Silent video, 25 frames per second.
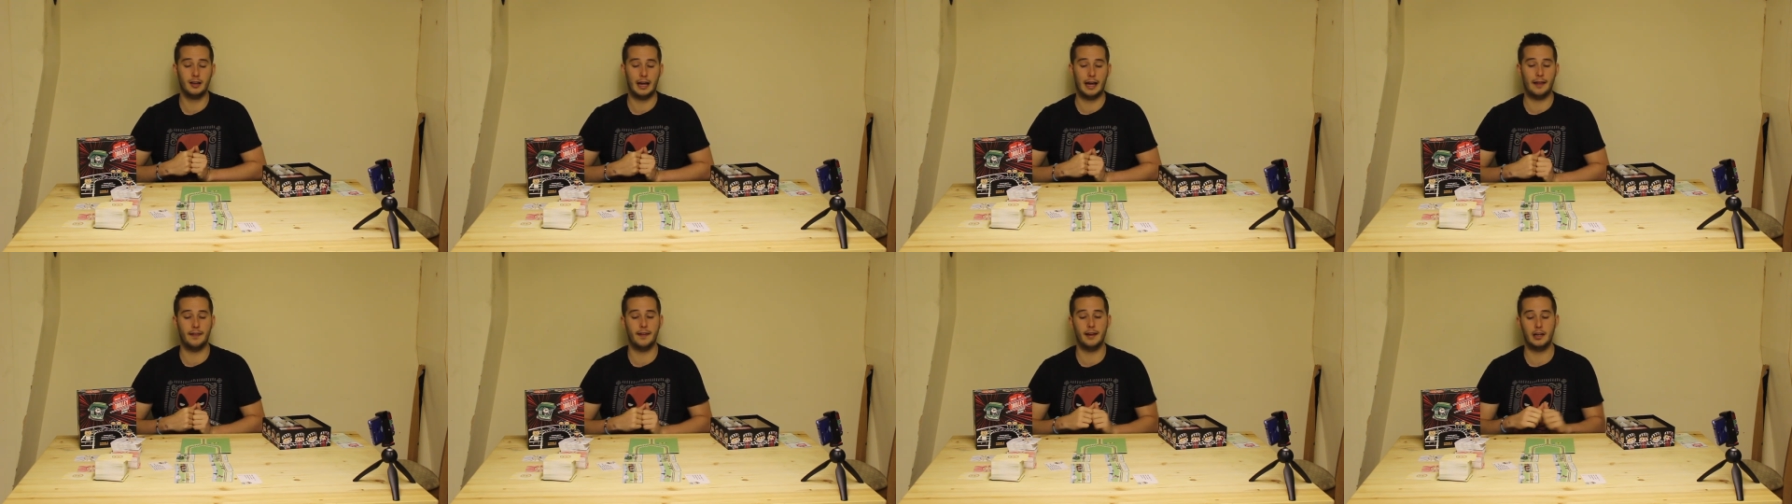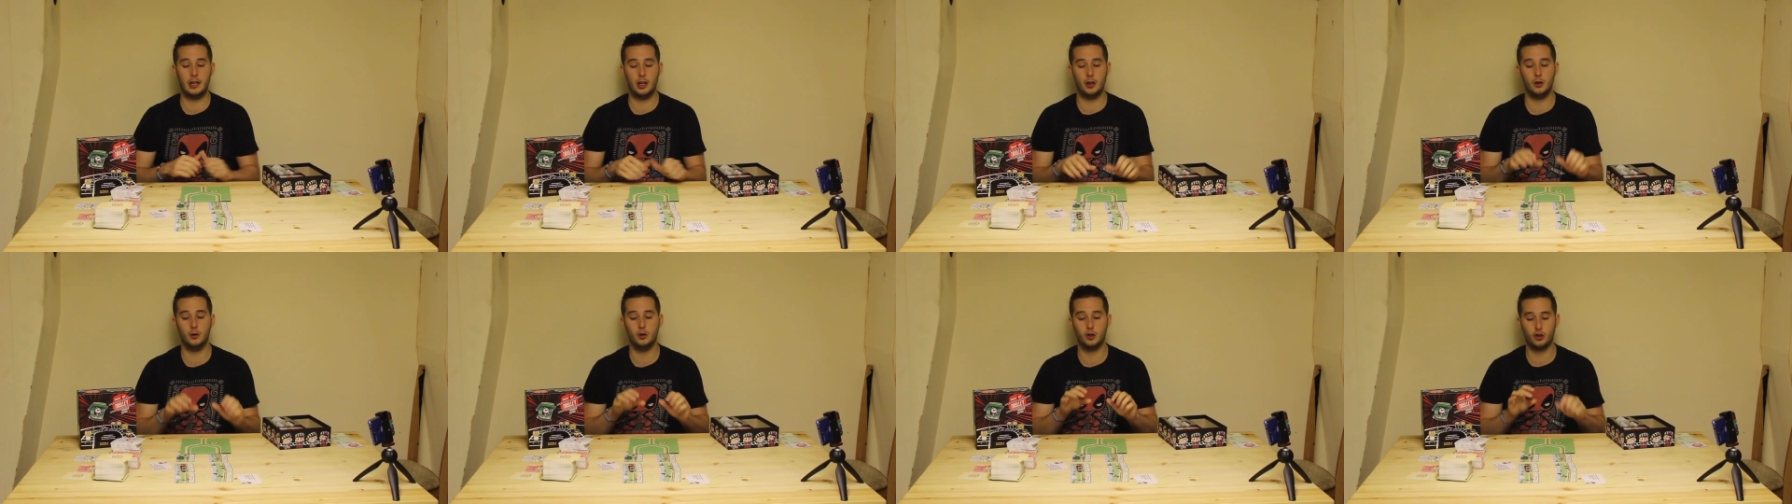and they
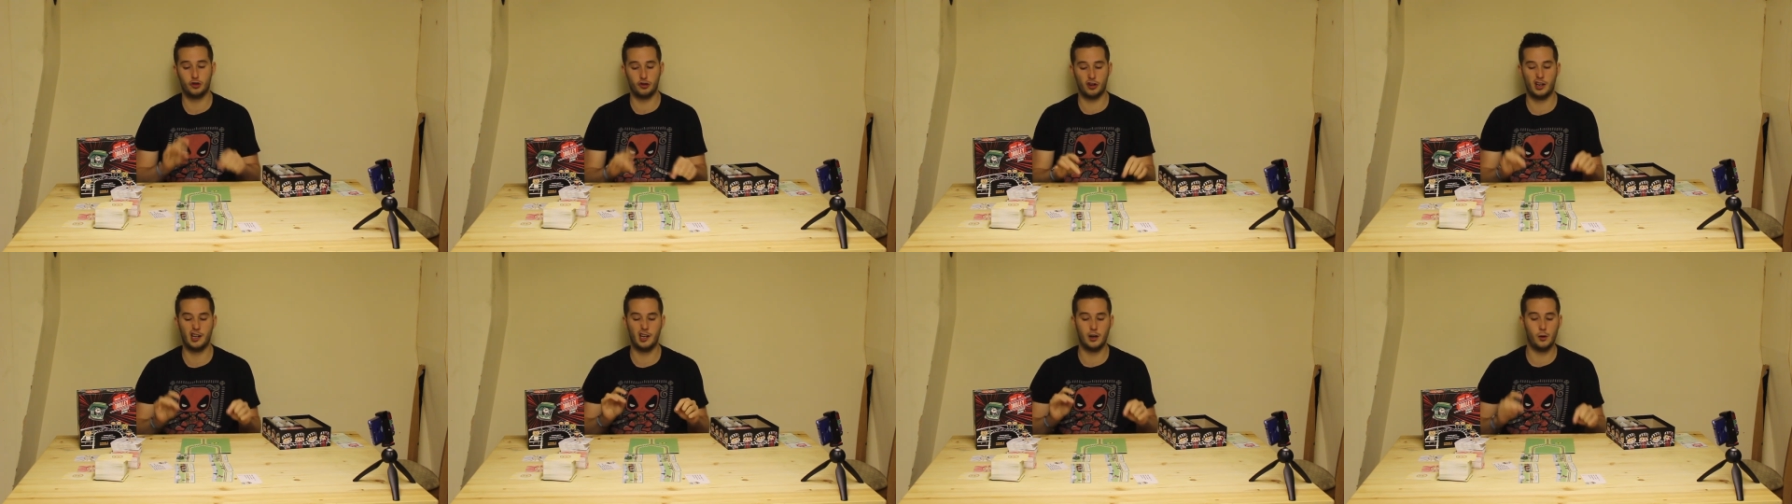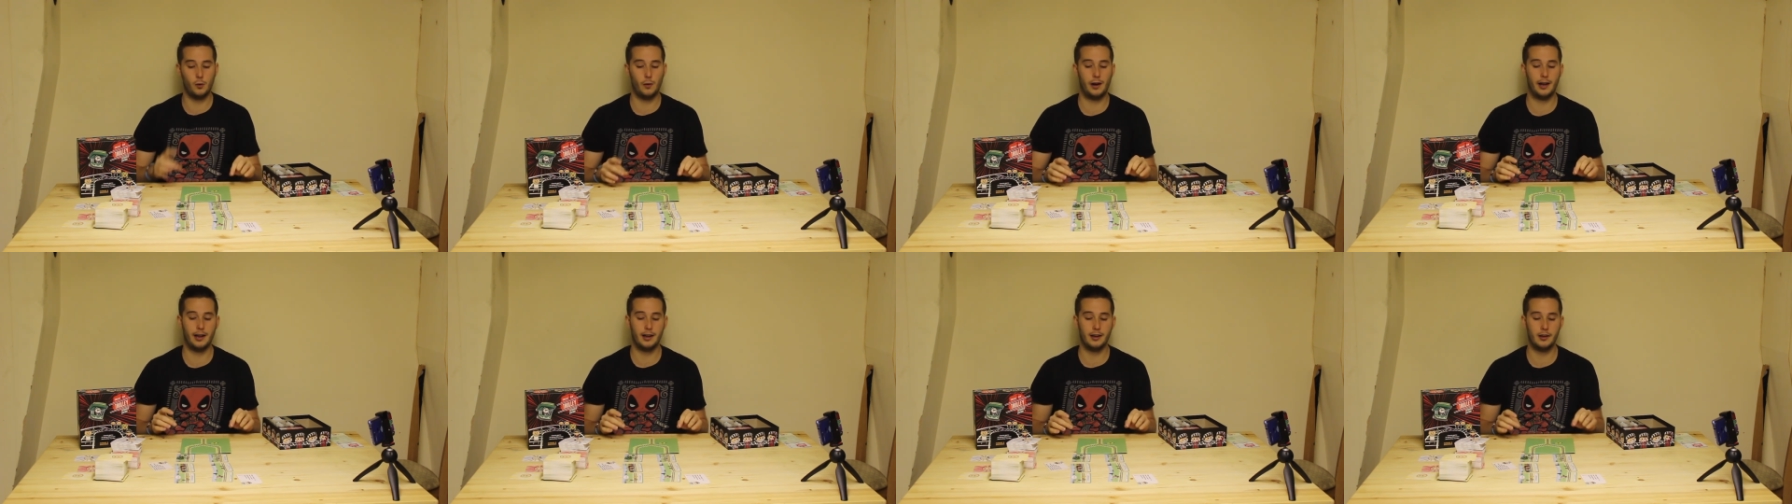know straight
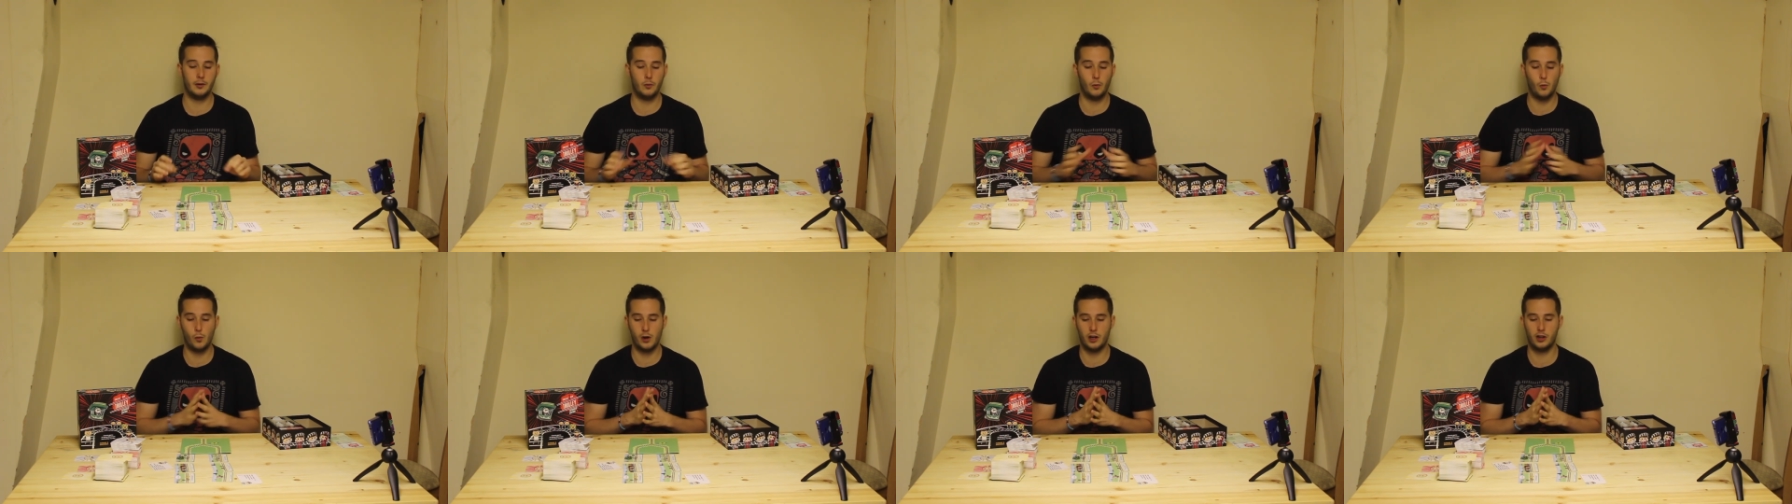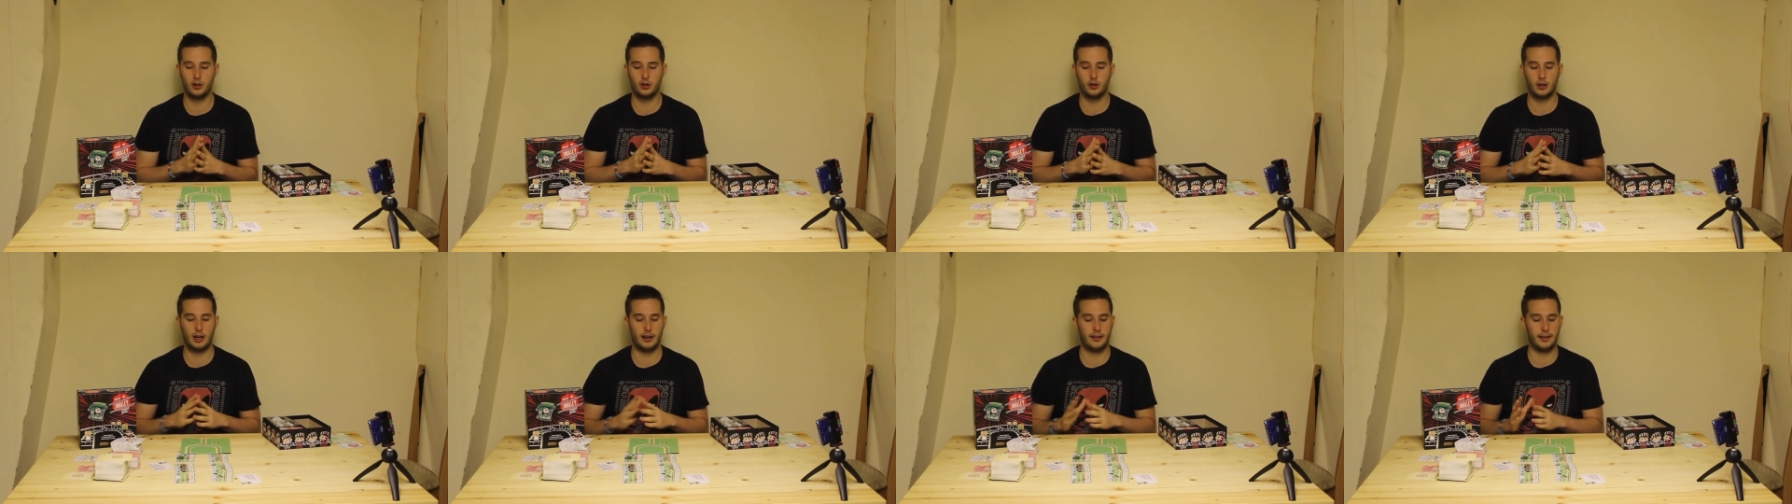away
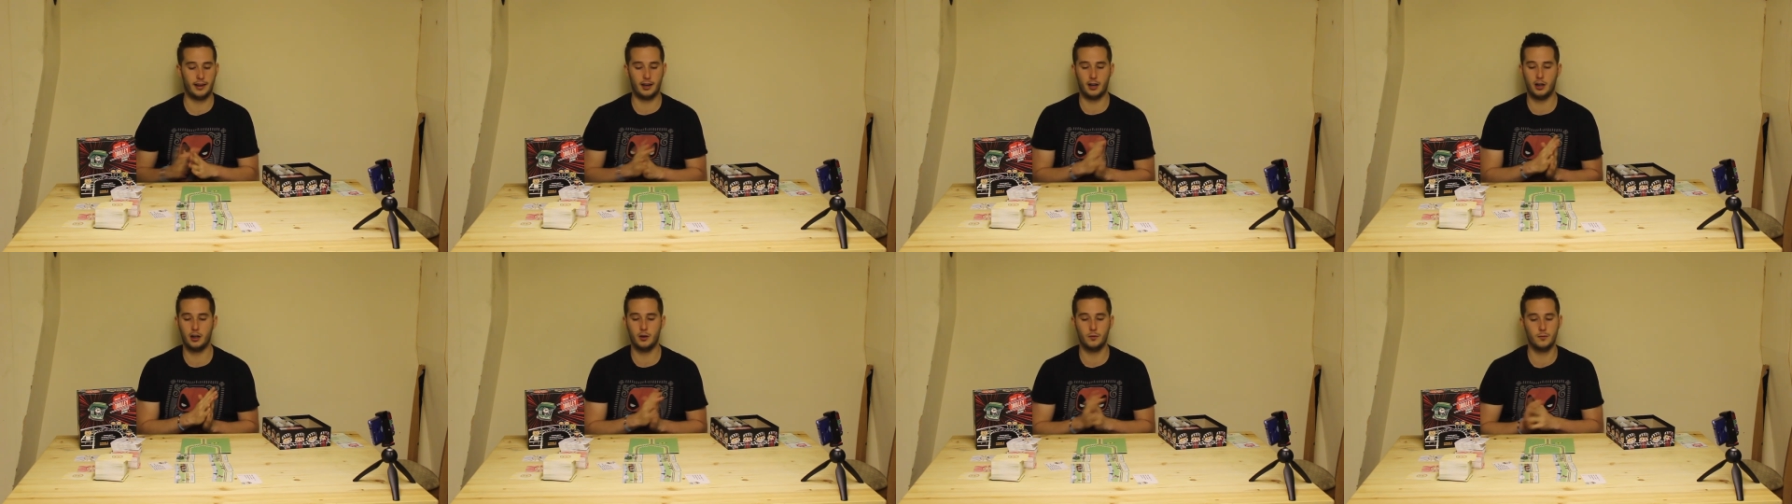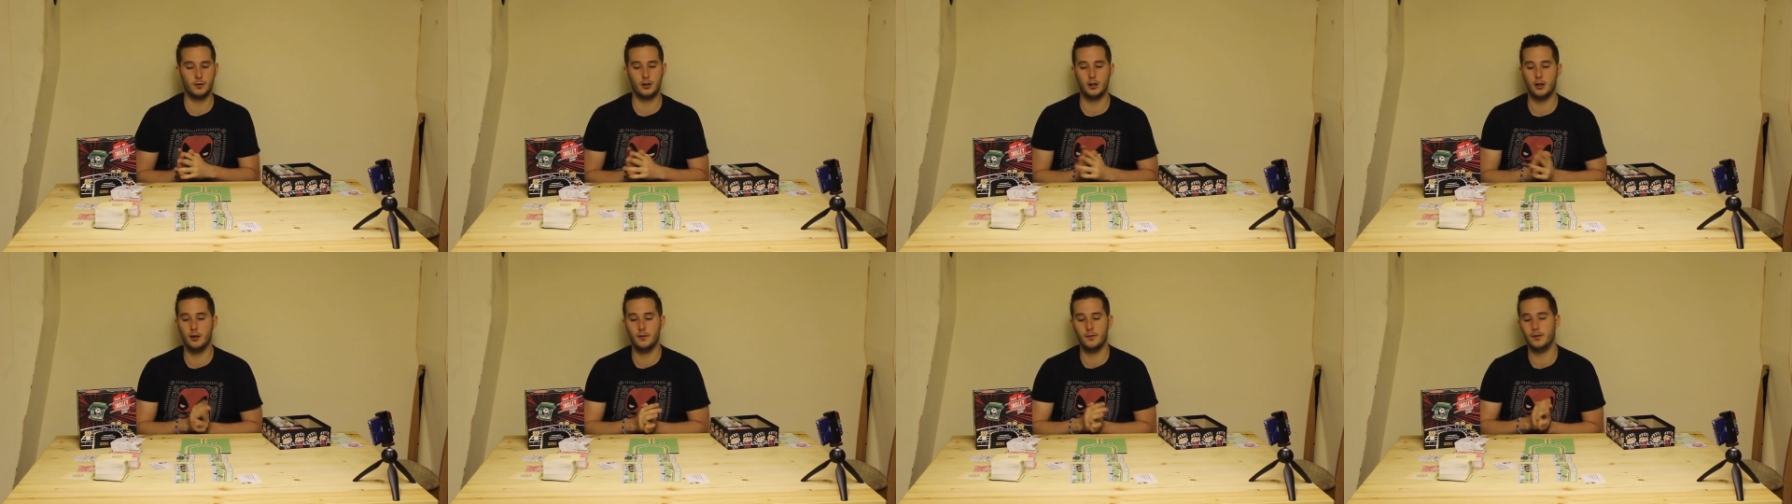which track they're going to
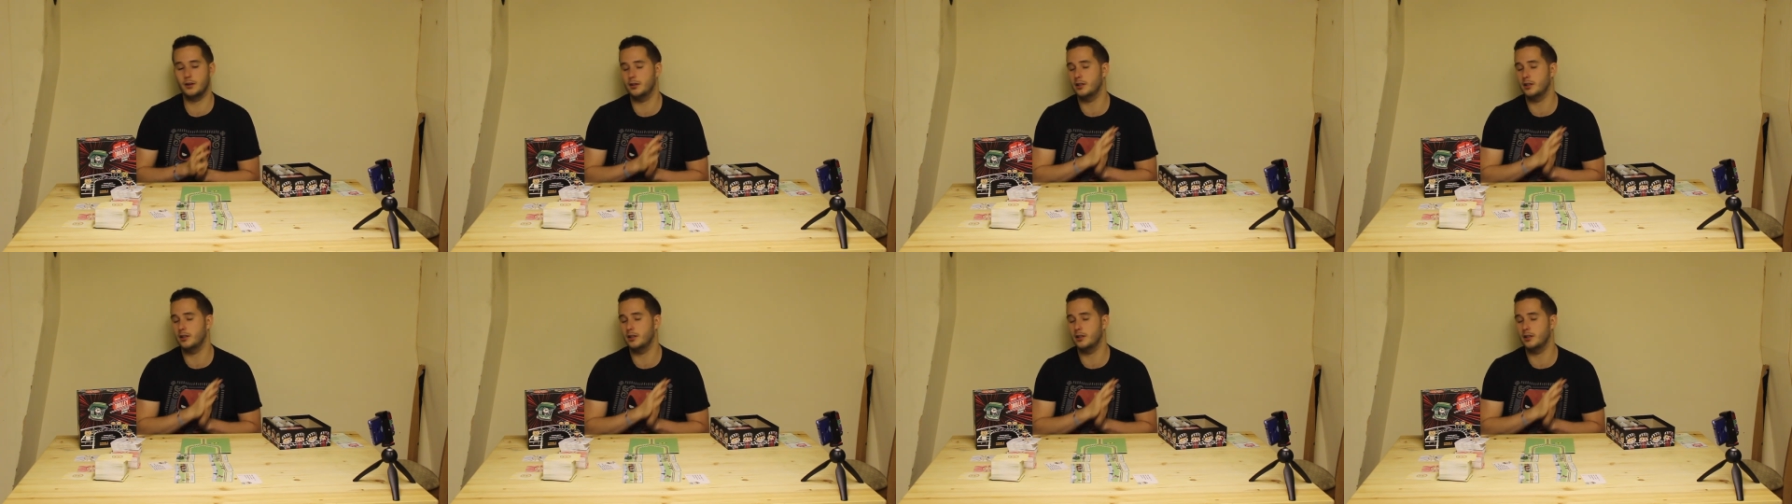run over.